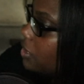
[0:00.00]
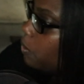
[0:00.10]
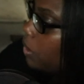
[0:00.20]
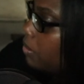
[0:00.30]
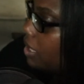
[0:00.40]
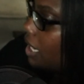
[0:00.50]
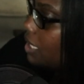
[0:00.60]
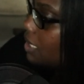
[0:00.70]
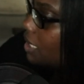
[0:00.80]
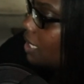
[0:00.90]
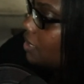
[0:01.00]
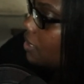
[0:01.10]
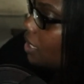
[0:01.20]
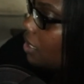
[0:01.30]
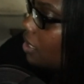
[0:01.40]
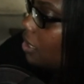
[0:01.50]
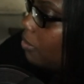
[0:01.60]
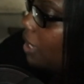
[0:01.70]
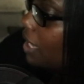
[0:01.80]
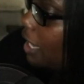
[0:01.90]
women that I see that's telling the
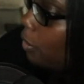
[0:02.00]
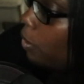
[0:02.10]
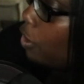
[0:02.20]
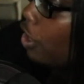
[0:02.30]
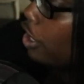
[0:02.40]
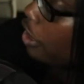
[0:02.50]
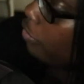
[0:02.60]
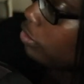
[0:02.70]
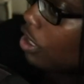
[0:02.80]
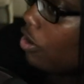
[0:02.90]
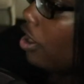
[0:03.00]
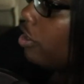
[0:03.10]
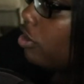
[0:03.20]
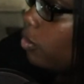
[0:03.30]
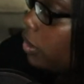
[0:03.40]
man, like, well, if you told her you didn't want